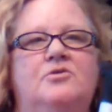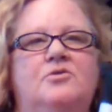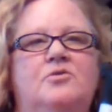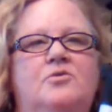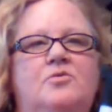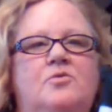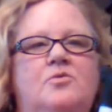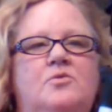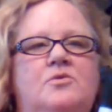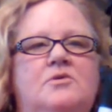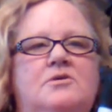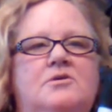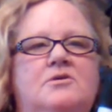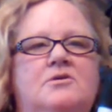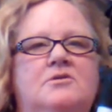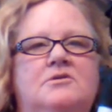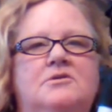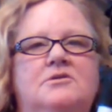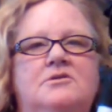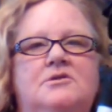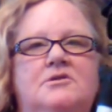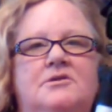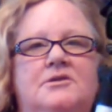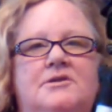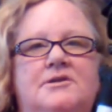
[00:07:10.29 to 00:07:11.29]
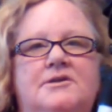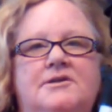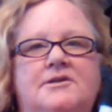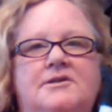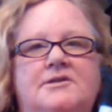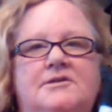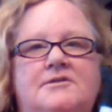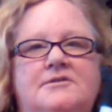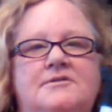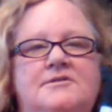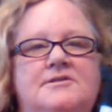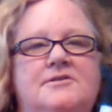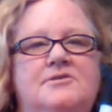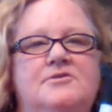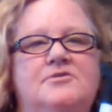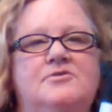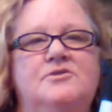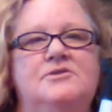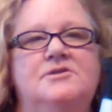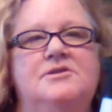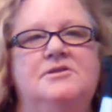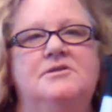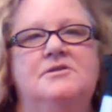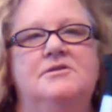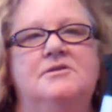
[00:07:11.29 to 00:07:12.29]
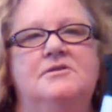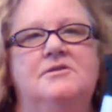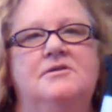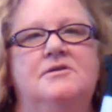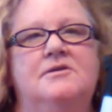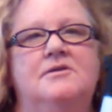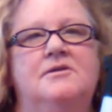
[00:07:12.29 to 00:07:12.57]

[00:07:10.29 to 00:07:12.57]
Cool, look, I can tilt it.